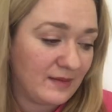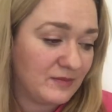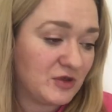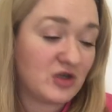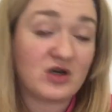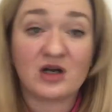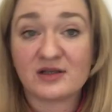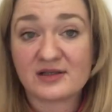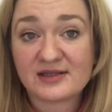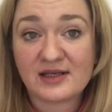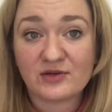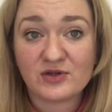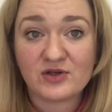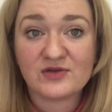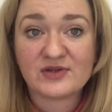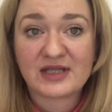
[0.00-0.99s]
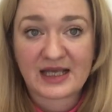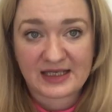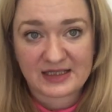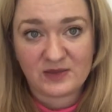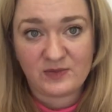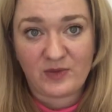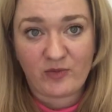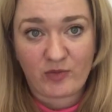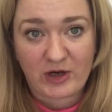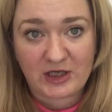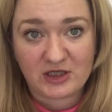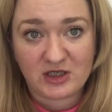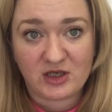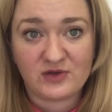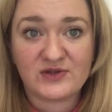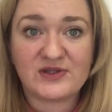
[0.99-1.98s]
You can't sell used, that has to be brand new.